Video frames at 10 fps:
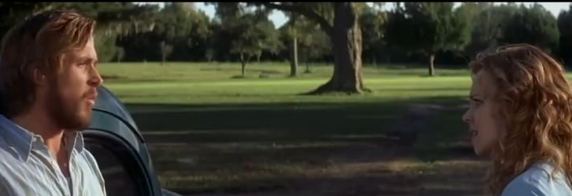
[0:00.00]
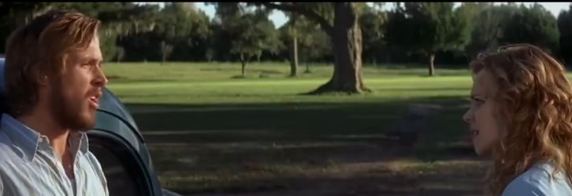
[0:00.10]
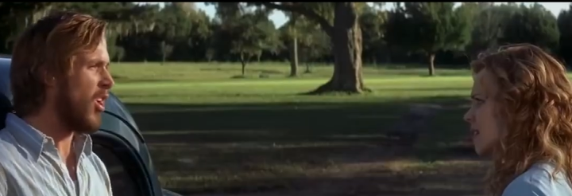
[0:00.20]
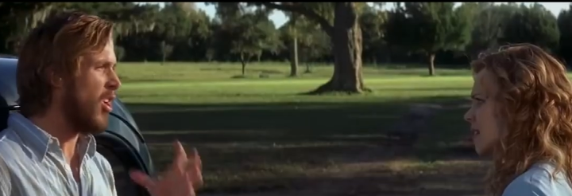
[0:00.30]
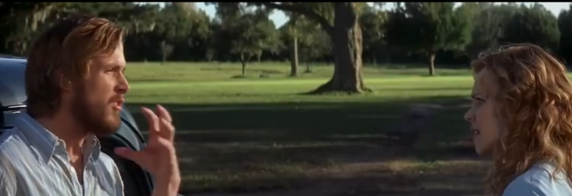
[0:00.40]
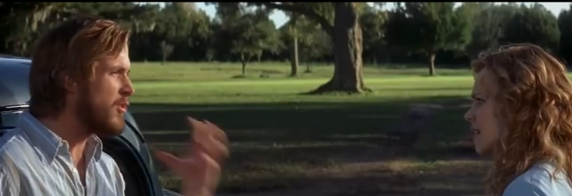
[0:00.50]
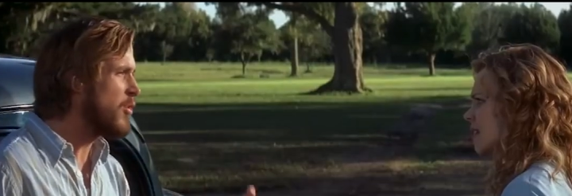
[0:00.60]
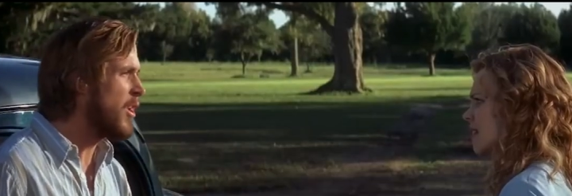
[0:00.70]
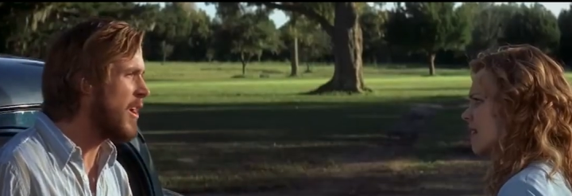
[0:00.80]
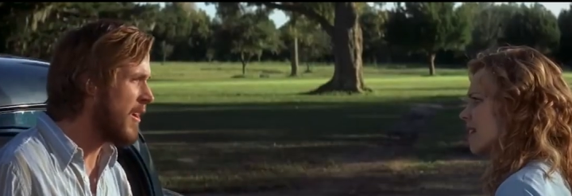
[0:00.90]
Speaker 1: I want all of
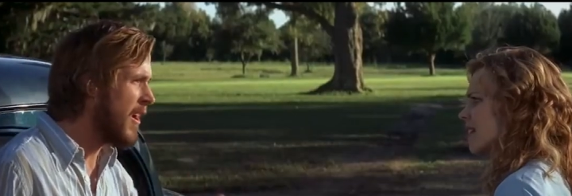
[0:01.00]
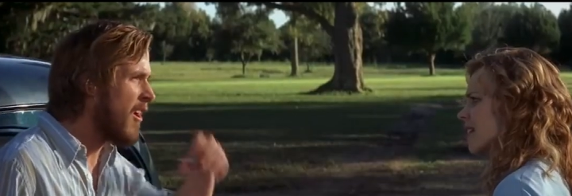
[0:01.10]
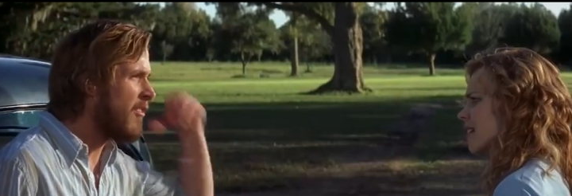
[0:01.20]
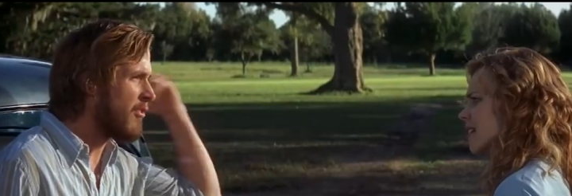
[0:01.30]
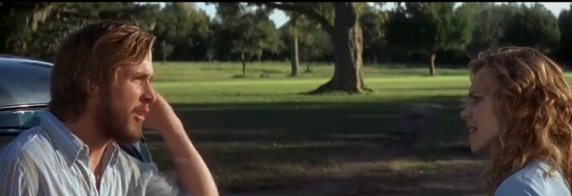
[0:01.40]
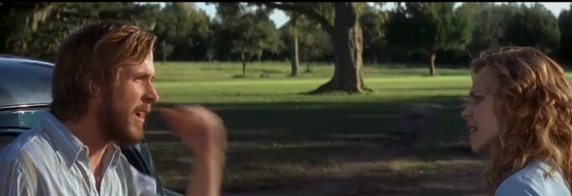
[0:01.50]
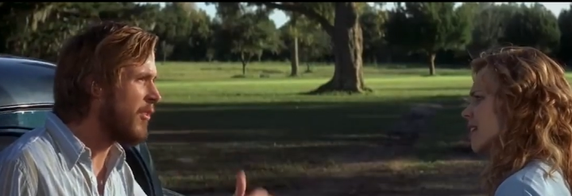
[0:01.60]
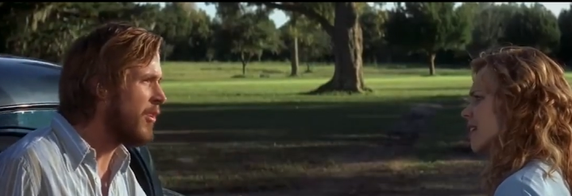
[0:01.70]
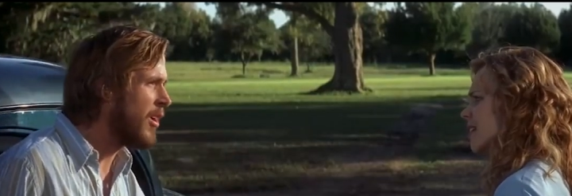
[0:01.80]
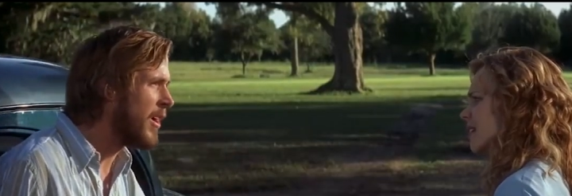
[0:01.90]
you
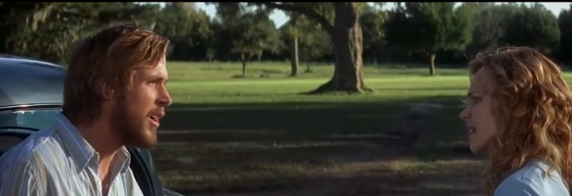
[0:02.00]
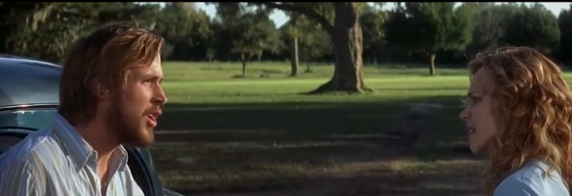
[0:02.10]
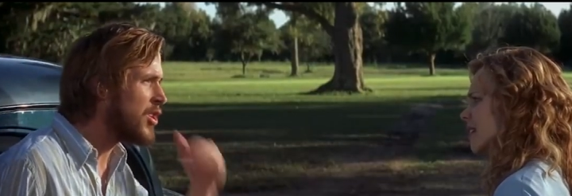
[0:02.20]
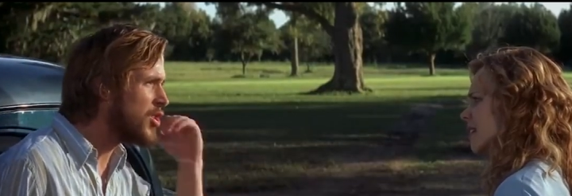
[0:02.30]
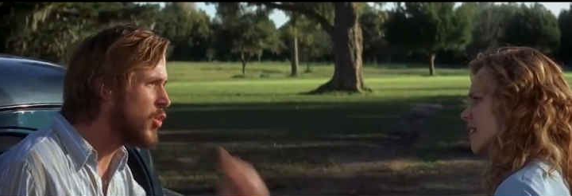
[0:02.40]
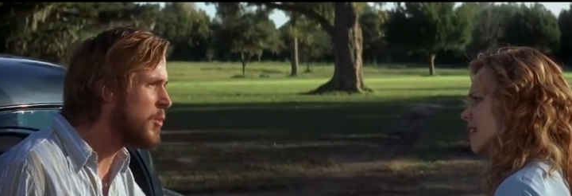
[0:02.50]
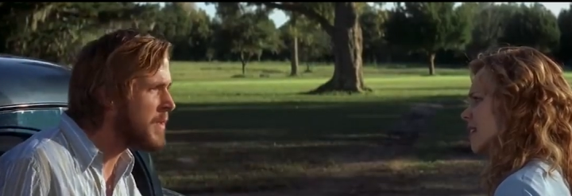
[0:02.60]
forever you